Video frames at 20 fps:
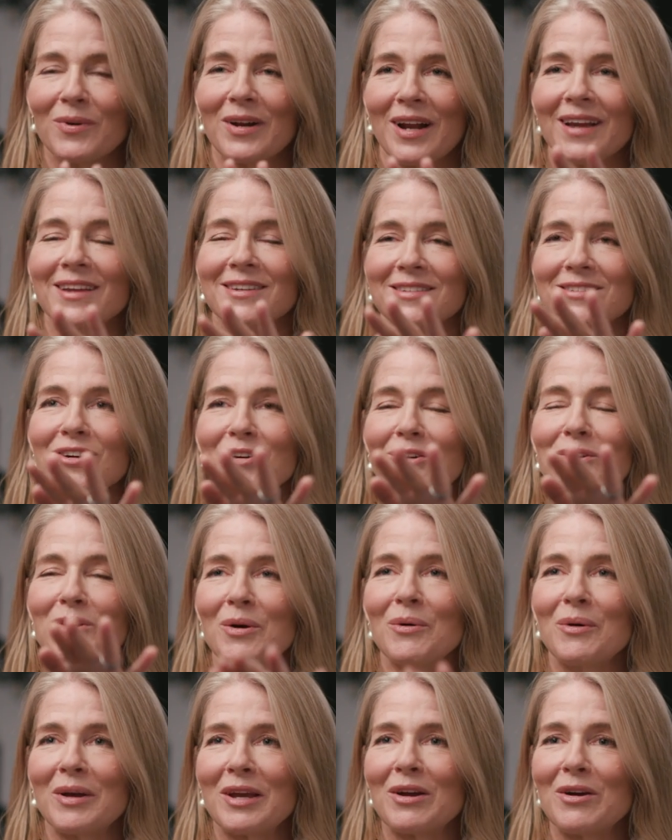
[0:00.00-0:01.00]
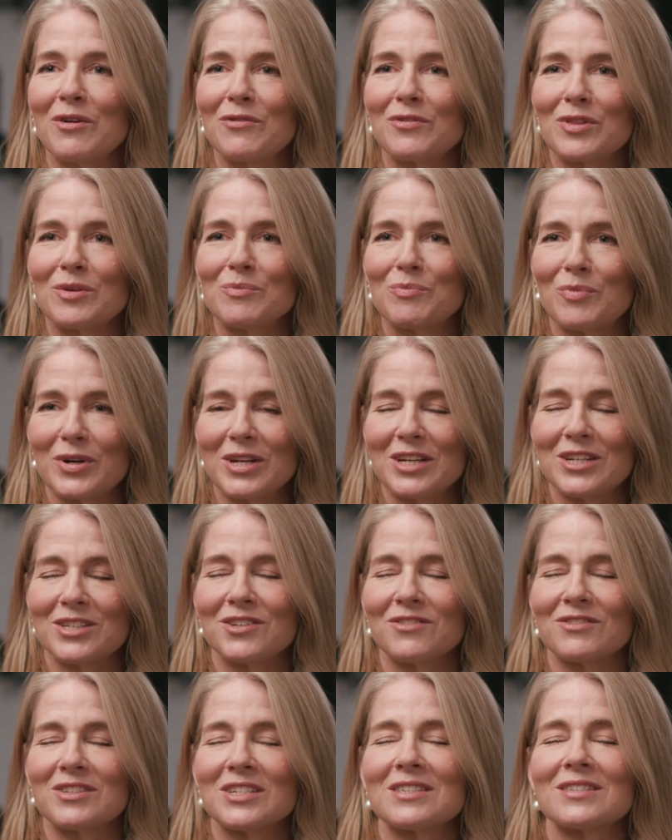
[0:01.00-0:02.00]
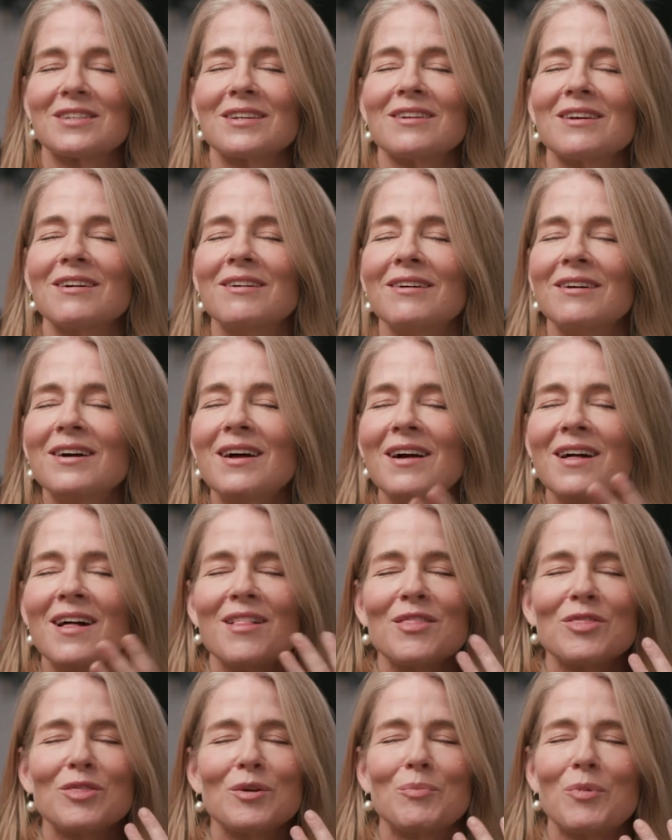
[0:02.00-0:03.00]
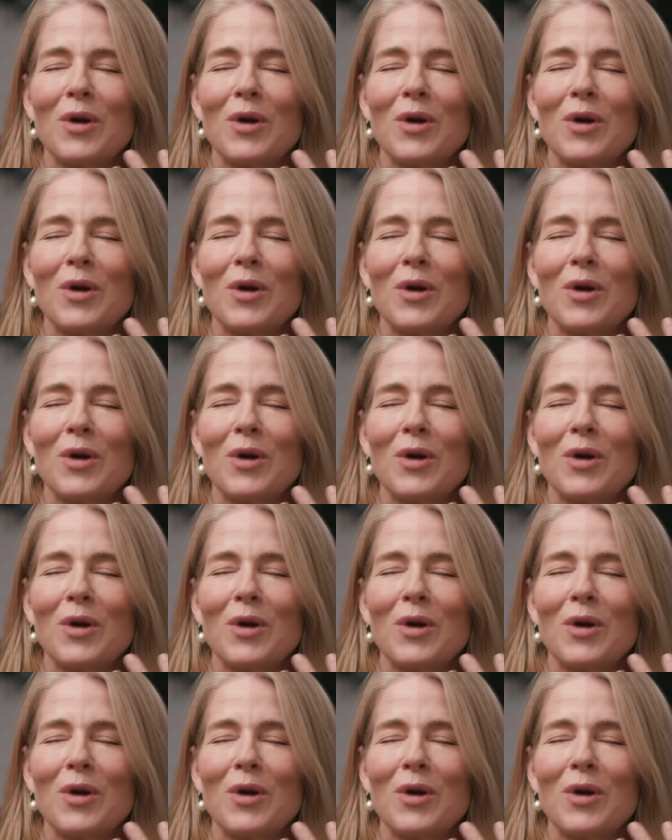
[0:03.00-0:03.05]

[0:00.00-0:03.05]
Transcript: when I start going over the bridge of just, you know, the